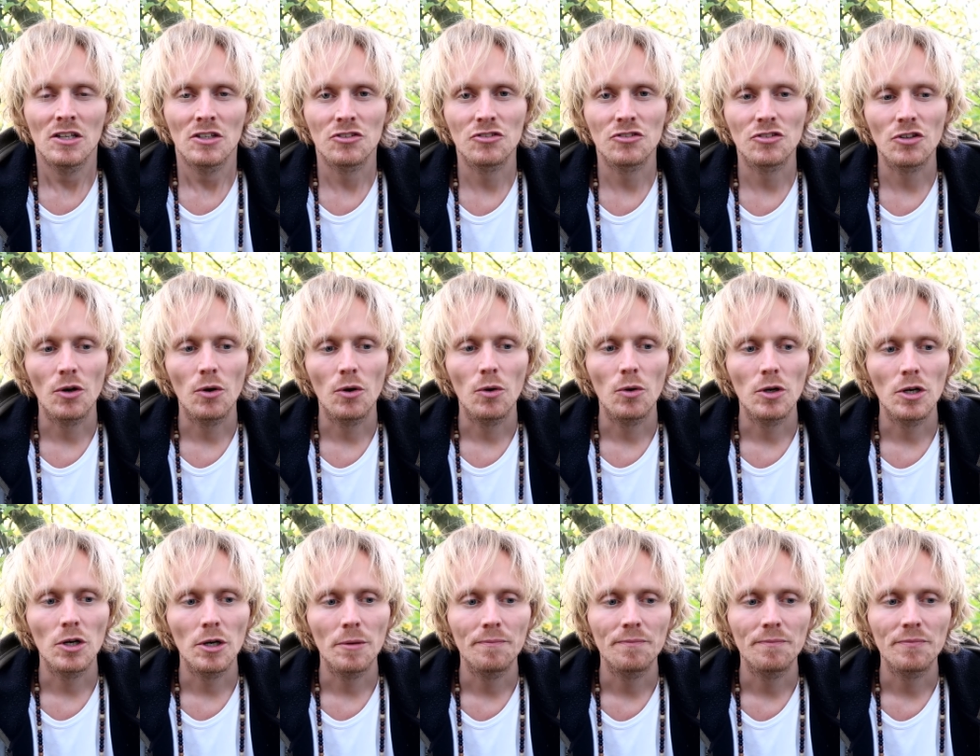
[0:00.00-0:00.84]

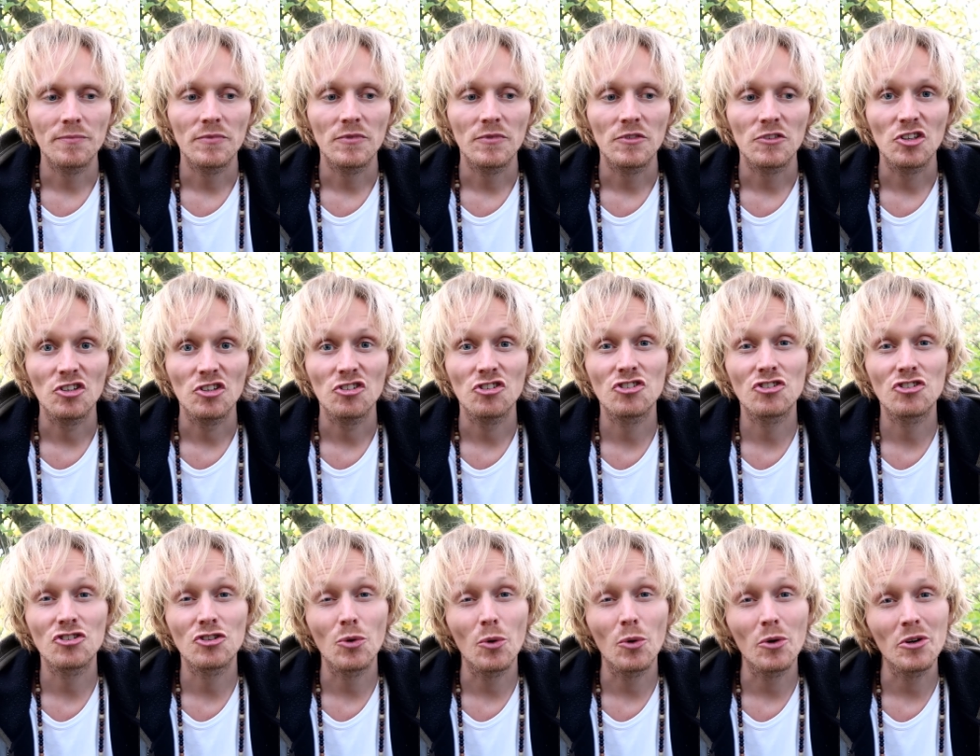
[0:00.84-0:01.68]
So just
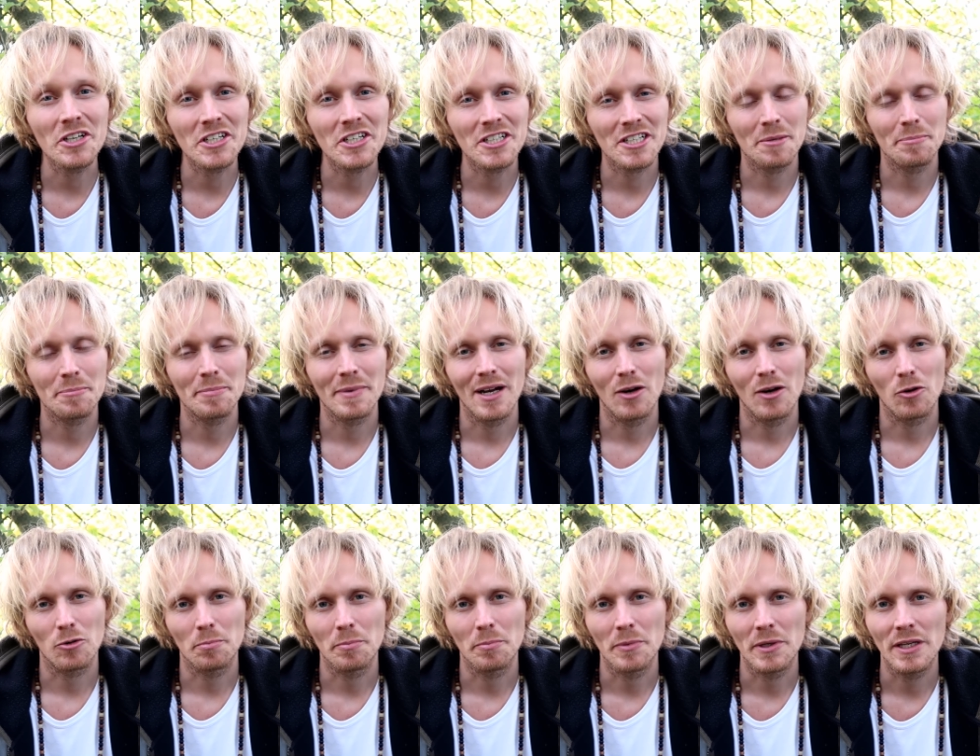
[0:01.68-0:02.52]
short
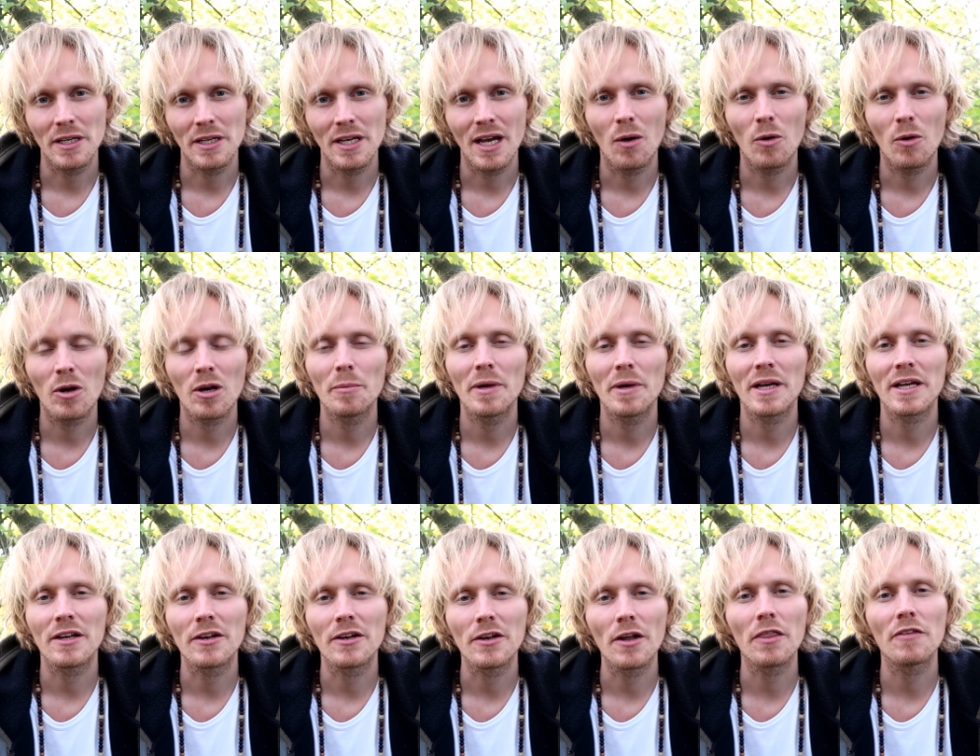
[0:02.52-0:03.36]
about me, I want to
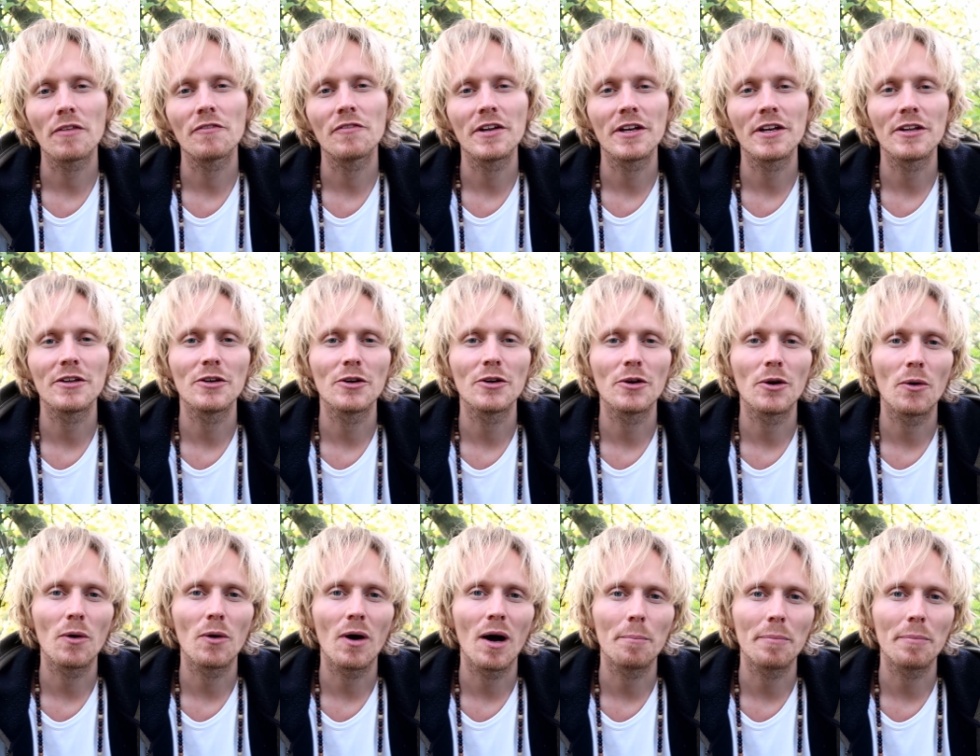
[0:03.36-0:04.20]
make another
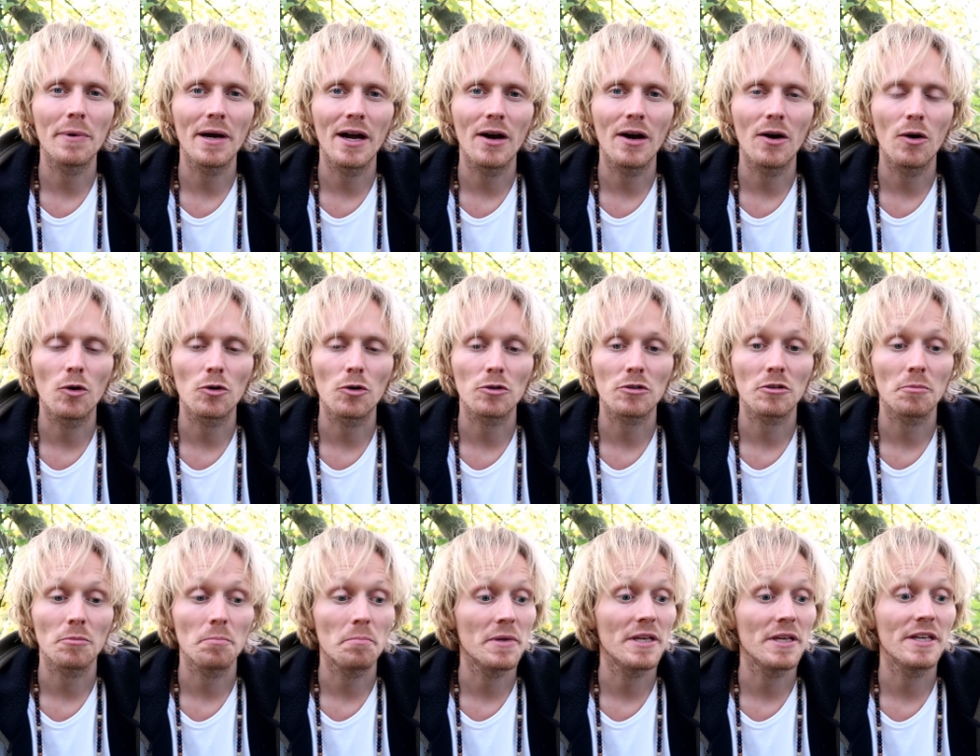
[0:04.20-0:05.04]
video
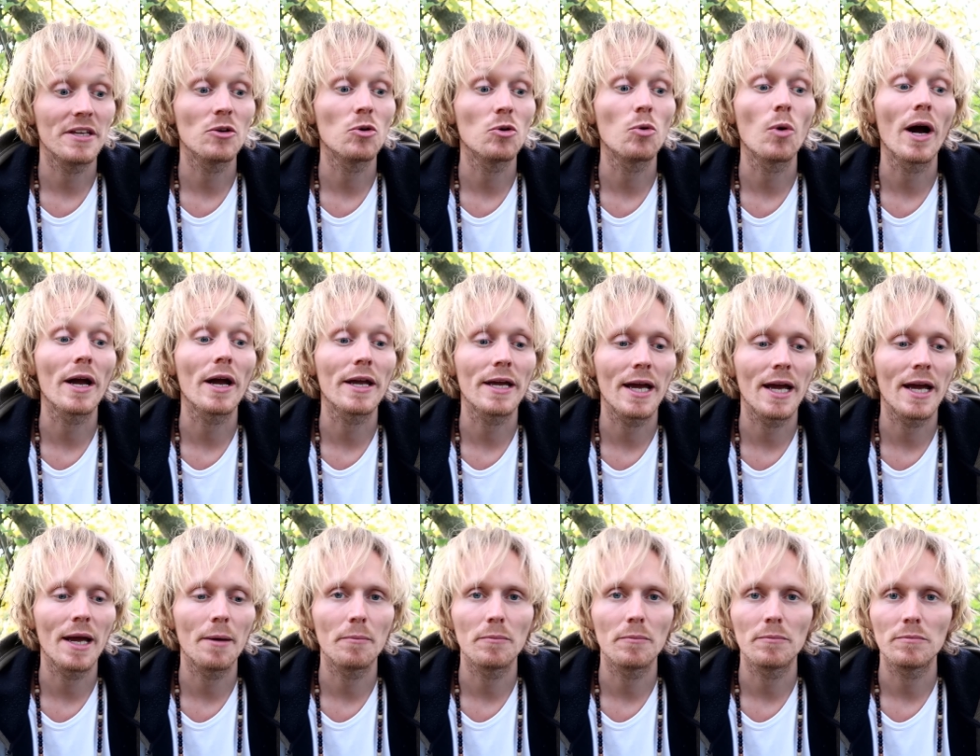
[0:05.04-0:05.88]
about me, who I
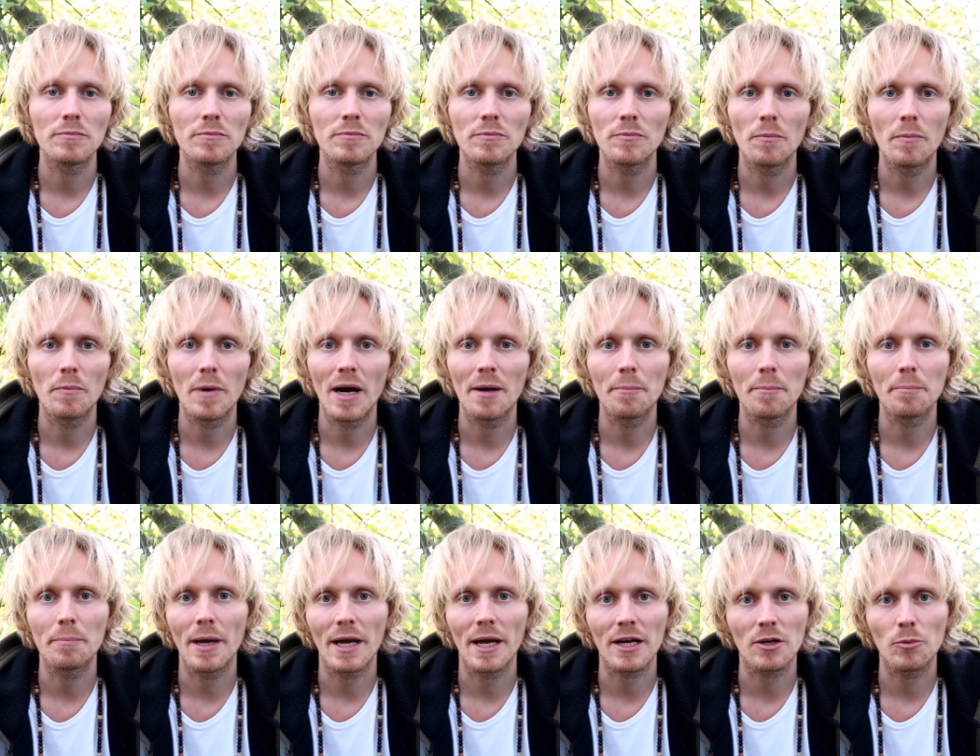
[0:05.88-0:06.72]
am, my
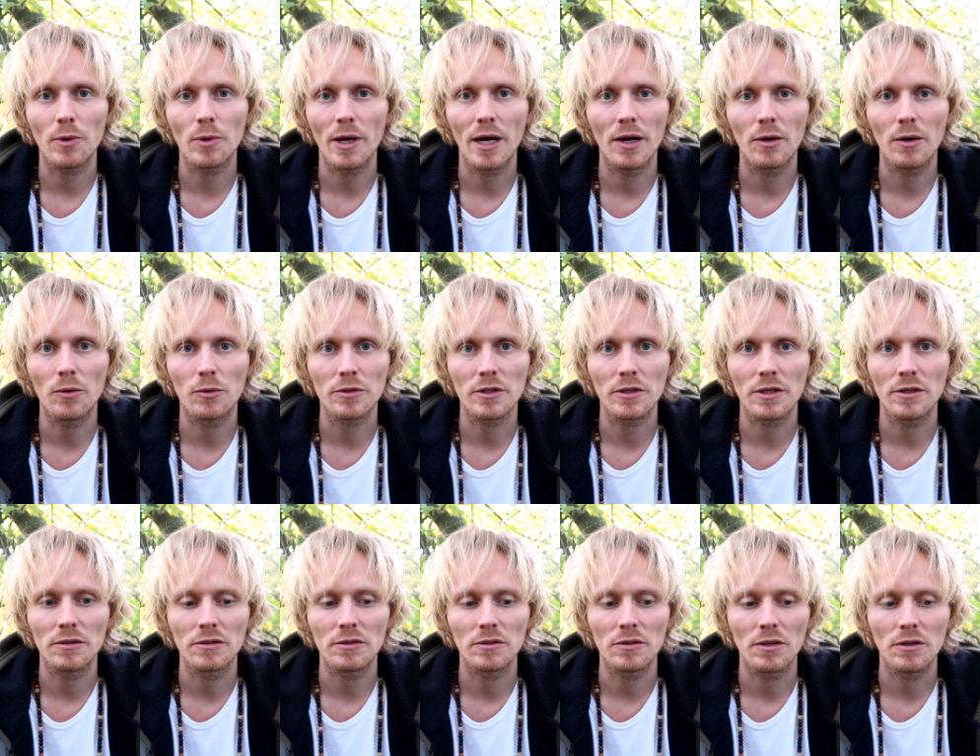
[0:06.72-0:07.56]
background,
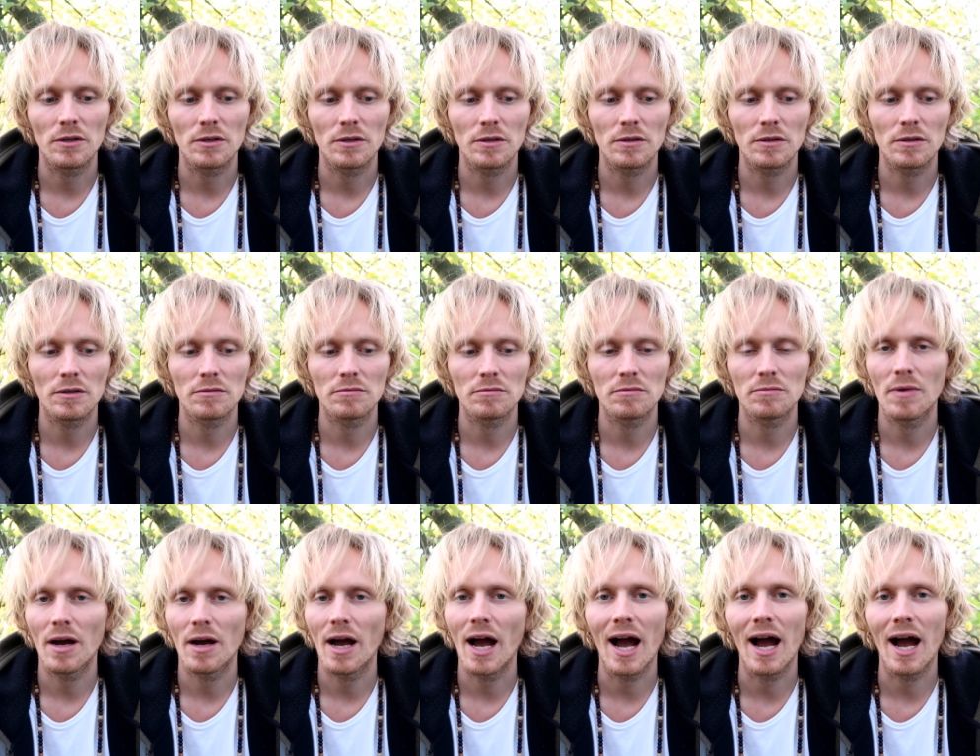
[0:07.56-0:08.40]
and
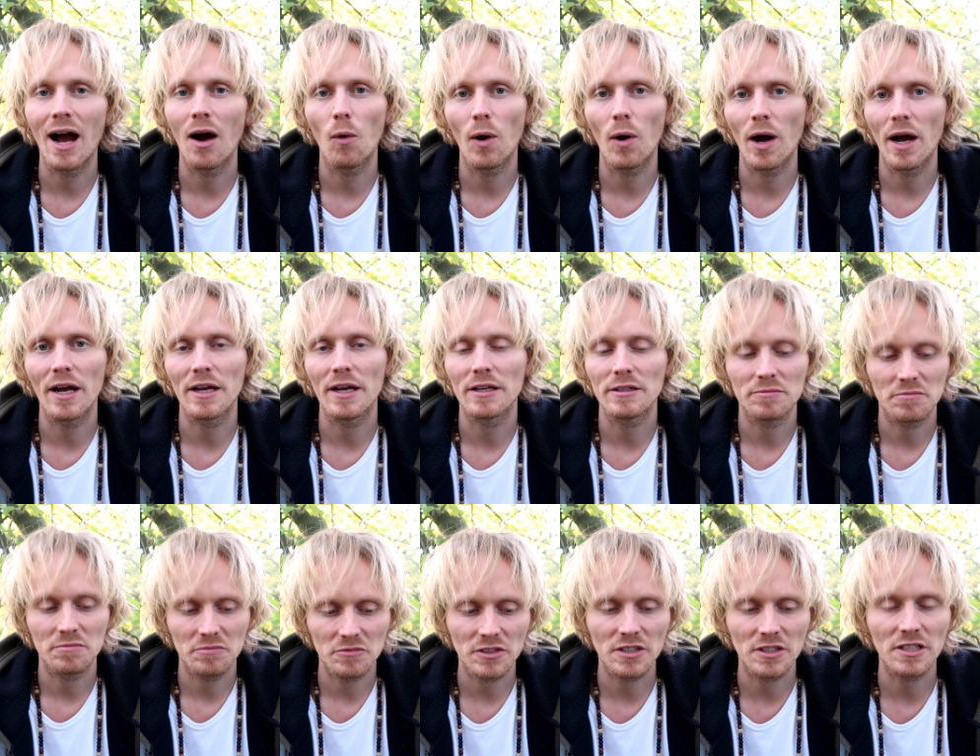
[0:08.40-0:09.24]
how I
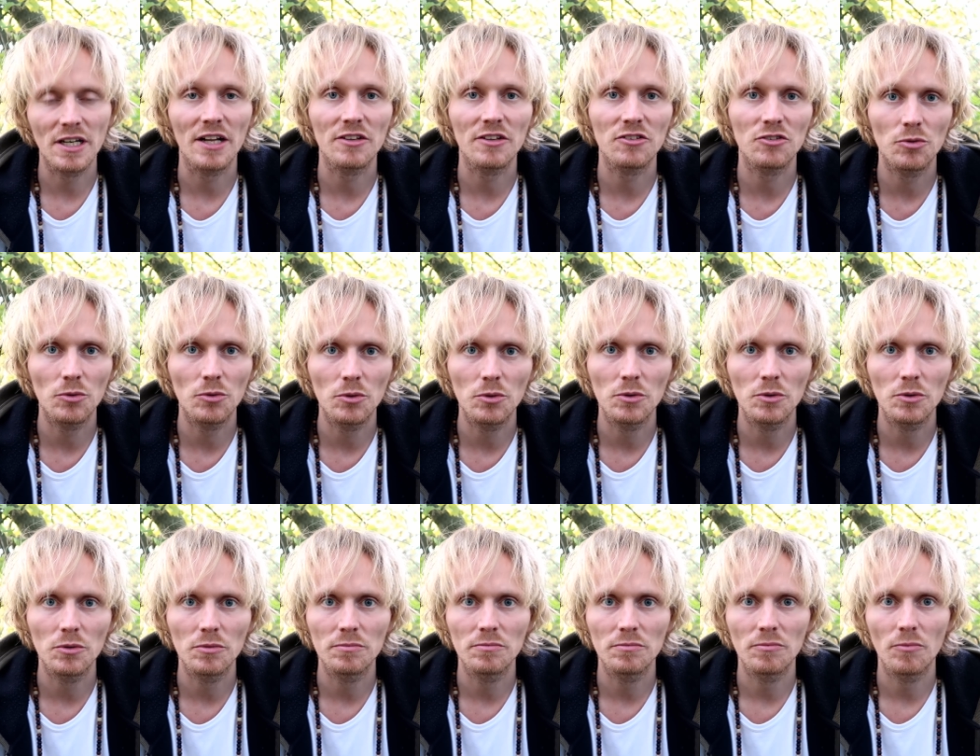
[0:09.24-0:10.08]
got
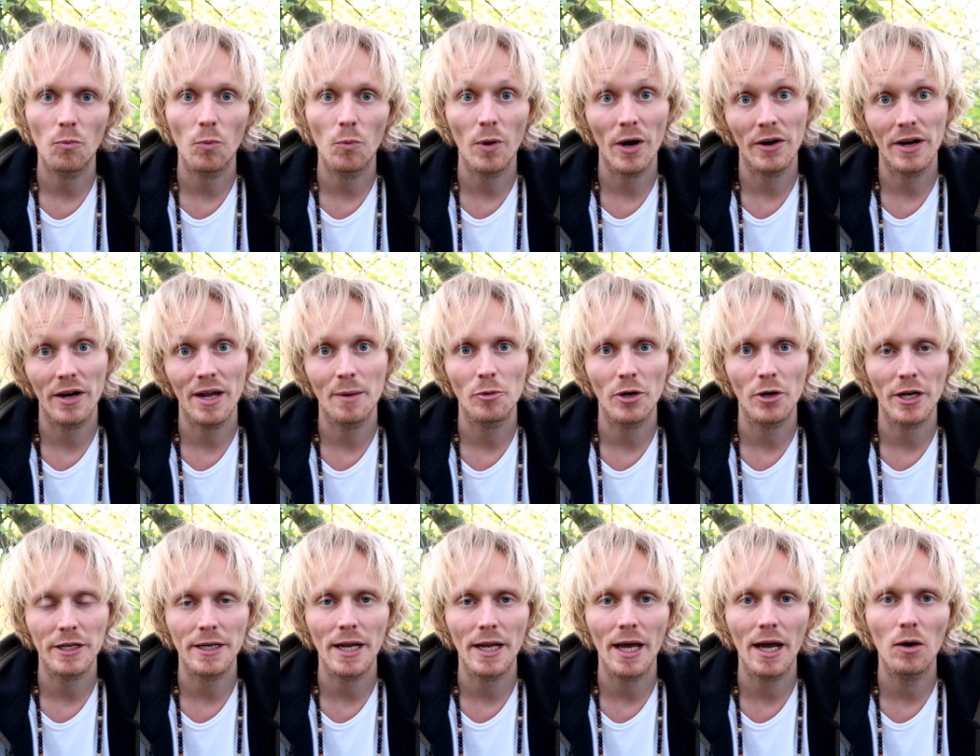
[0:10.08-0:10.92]
to where I am
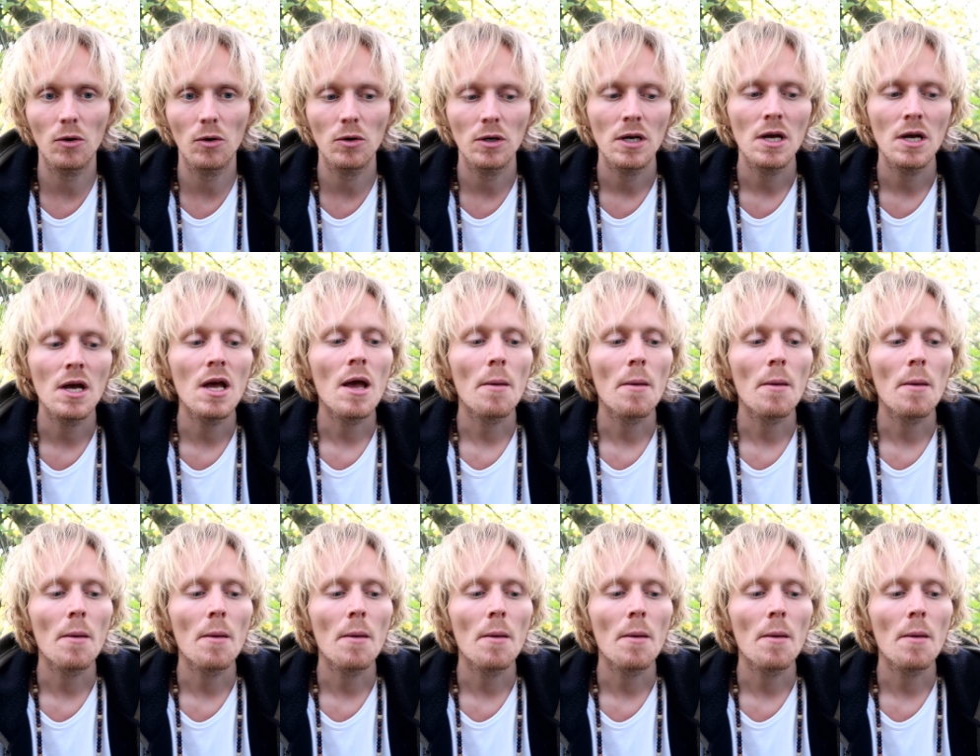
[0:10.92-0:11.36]
right now.